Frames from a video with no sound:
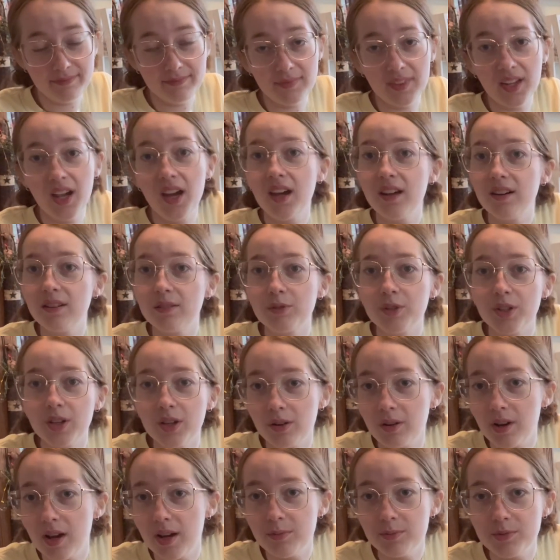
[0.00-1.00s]
I don't
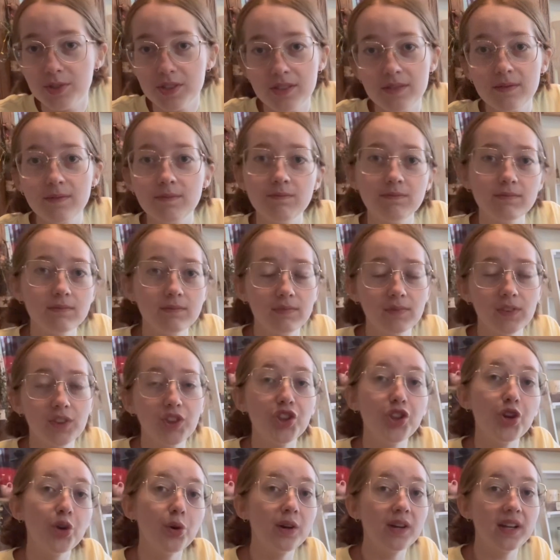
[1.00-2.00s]
know. I'm just
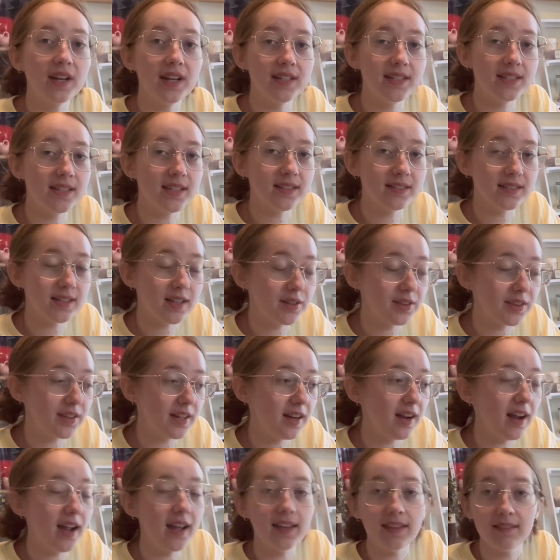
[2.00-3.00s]
throwing ideas out there.
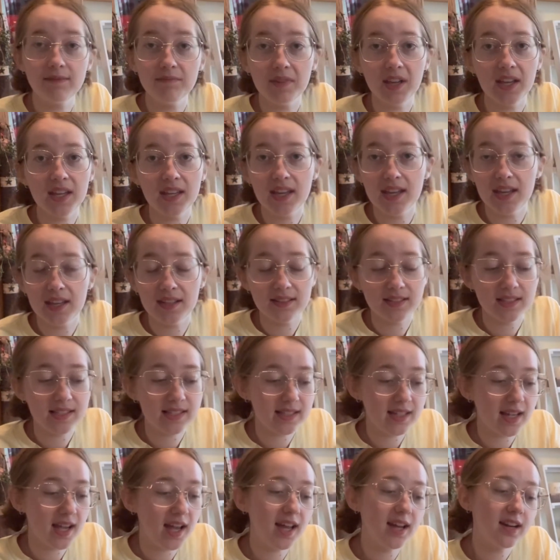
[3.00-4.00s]
I can't
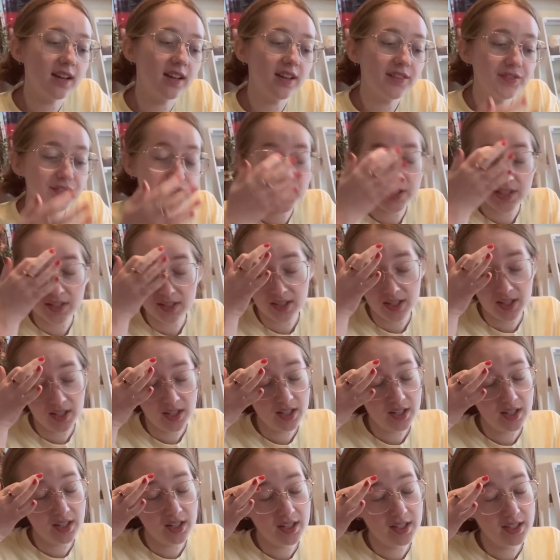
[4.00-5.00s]
decide. I'll have to
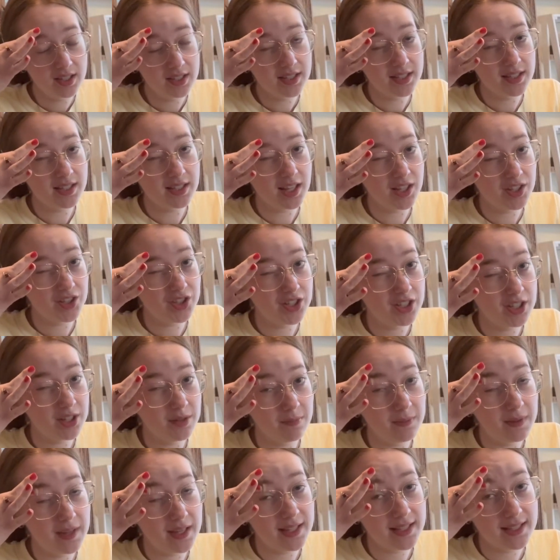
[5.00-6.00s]
sketch some
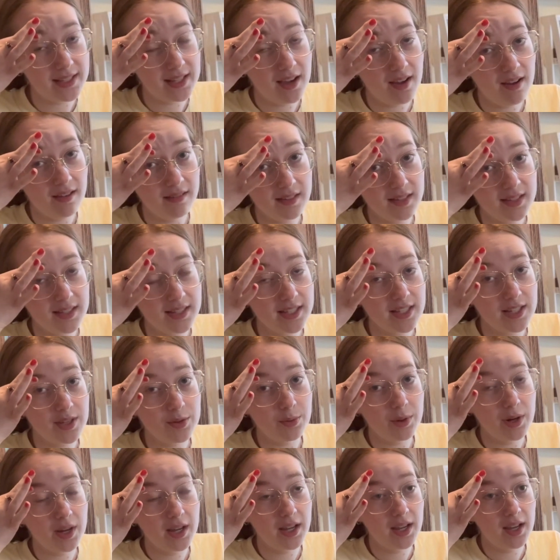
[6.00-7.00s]
things out and see
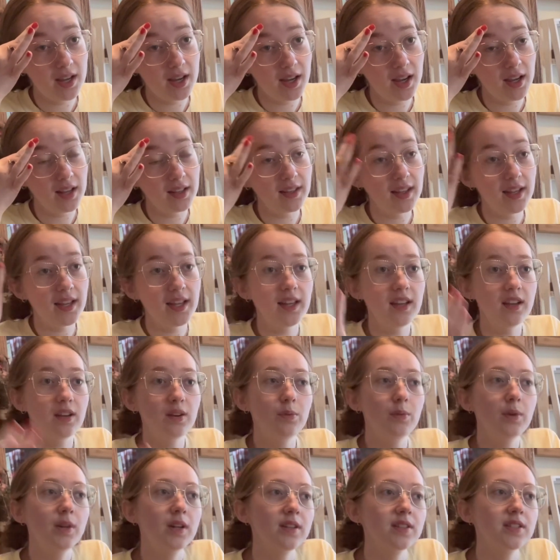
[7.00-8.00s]
what I like.
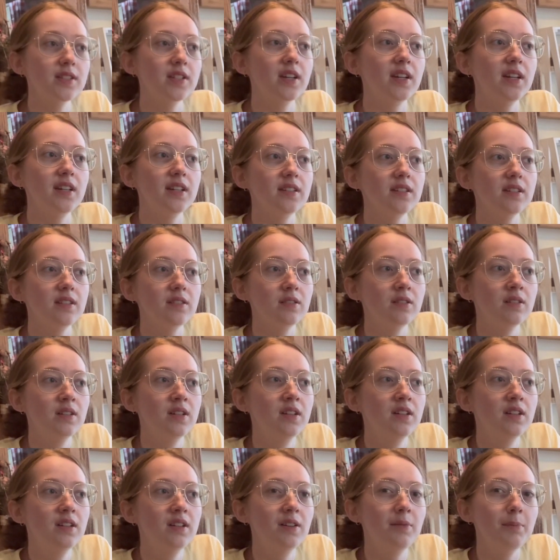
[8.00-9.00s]
What else could I do?
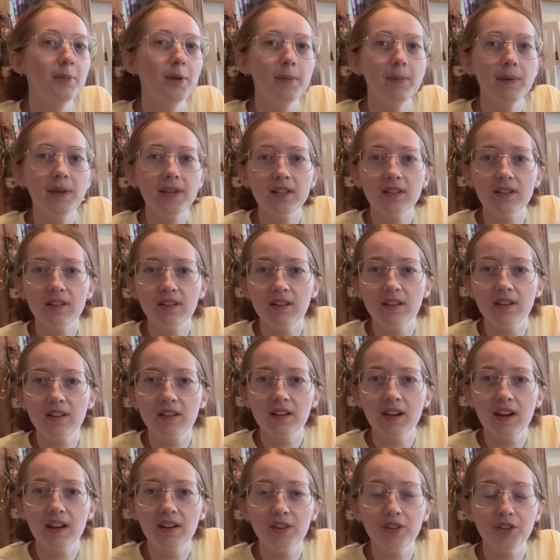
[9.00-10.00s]
Maybe a
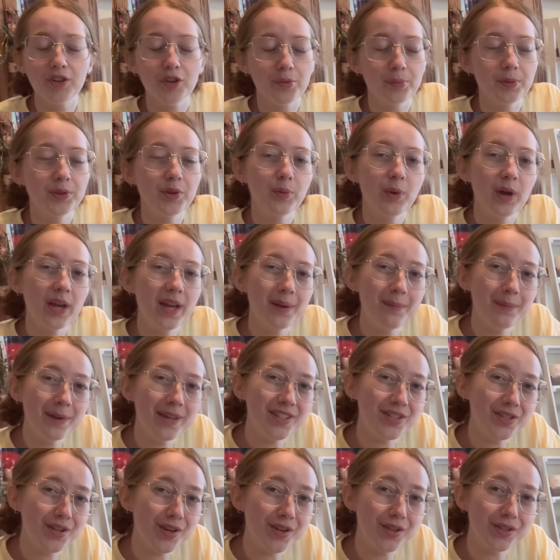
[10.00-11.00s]
dog. I don't know. But the way I make
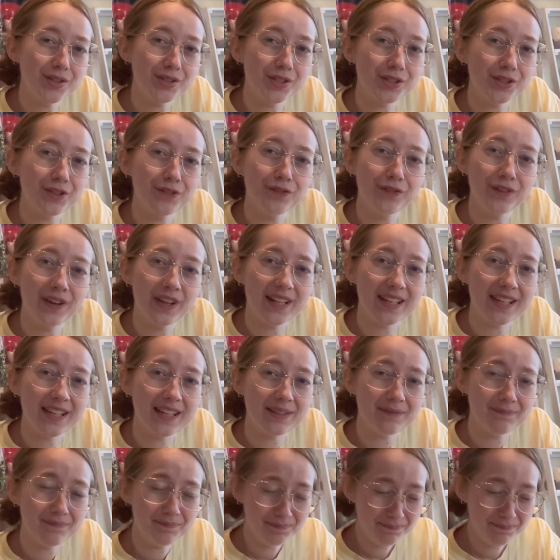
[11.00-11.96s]
dogs look funny.